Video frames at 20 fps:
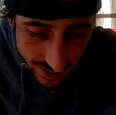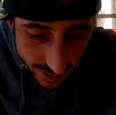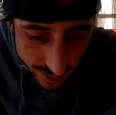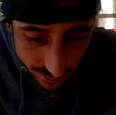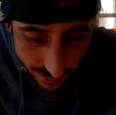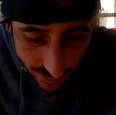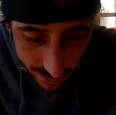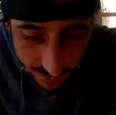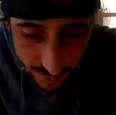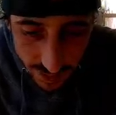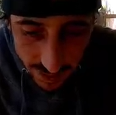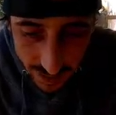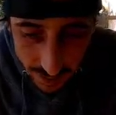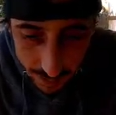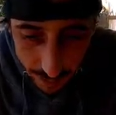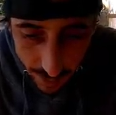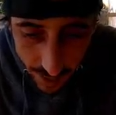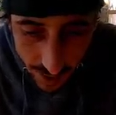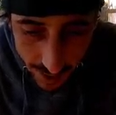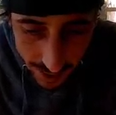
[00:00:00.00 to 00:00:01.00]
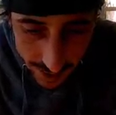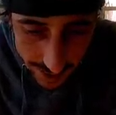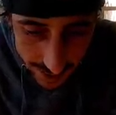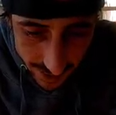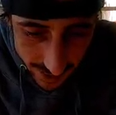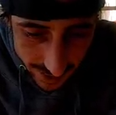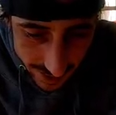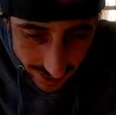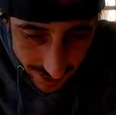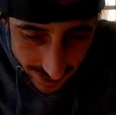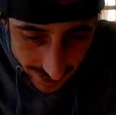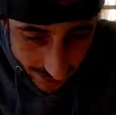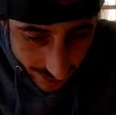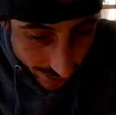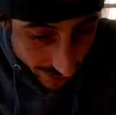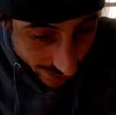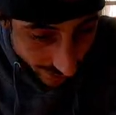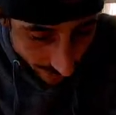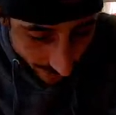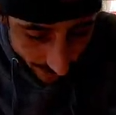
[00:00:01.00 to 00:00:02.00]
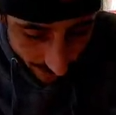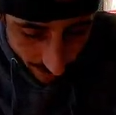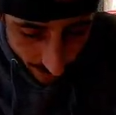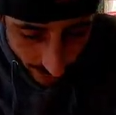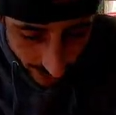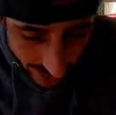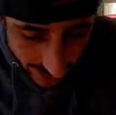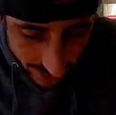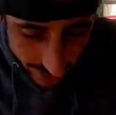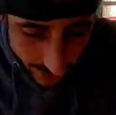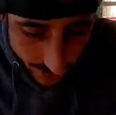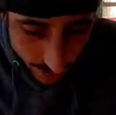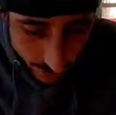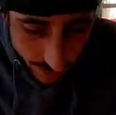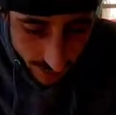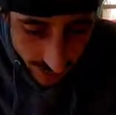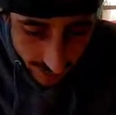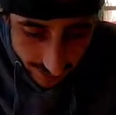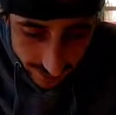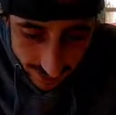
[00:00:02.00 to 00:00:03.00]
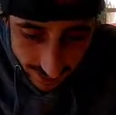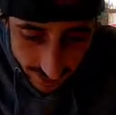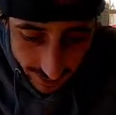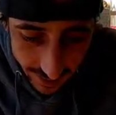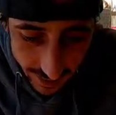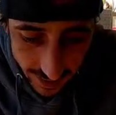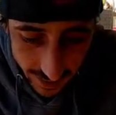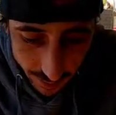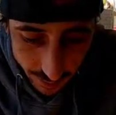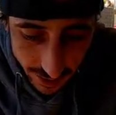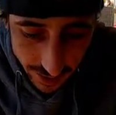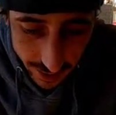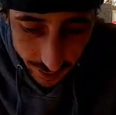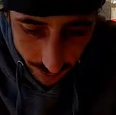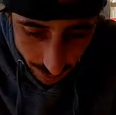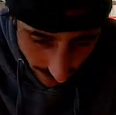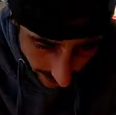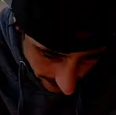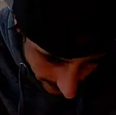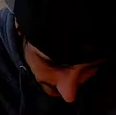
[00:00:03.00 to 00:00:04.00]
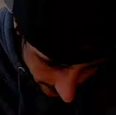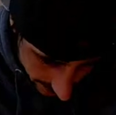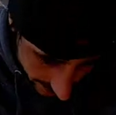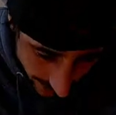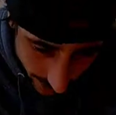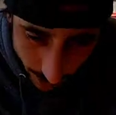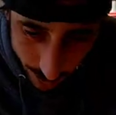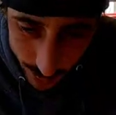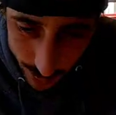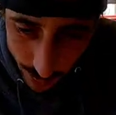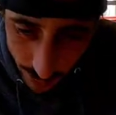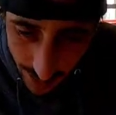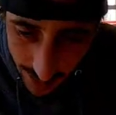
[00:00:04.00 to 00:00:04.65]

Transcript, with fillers: is 5 million bucks you never freaking know, man. Alright, here we go, man. Let's get on